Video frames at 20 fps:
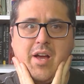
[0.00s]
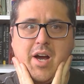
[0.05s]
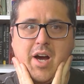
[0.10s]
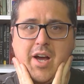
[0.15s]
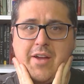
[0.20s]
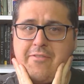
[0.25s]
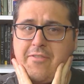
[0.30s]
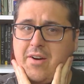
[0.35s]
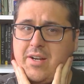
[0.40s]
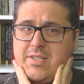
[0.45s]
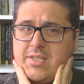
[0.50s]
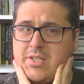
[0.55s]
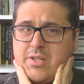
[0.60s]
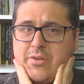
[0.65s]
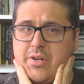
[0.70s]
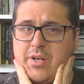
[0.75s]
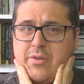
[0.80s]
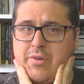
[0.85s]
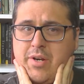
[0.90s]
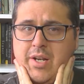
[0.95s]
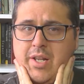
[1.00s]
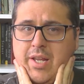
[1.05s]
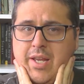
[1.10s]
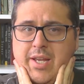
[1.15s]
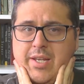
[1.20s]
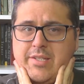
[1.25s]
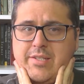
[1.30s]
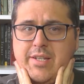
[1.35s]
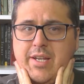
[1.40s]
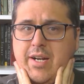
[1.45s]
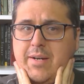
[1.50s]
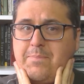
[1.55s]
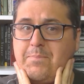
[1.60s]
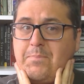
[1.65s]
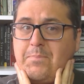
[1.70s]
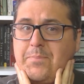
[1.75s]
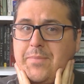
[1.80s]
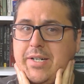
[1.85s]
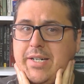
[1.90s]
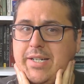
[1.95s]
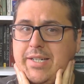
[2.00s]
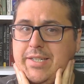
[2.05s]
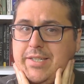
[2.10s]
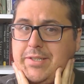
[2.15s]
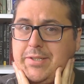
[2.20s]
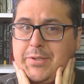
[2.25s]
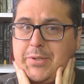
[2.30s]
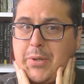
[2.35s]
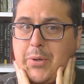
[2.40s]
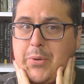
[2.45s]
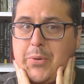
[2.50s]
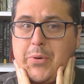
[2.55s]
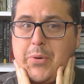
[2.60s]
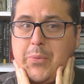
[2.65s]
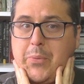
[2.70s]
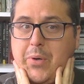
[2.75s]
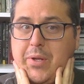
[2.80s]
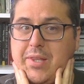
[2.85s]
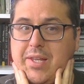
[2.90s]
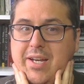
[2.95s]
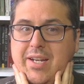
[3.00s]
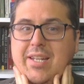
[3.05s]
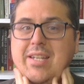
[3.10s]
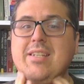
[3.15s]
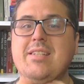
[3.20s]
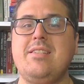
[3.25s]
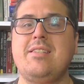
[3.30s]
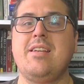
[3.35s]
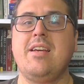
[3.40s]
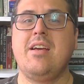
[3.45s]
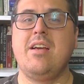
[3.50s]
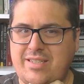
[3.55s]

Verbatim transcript: I find screen reading easier. I don't know what that is.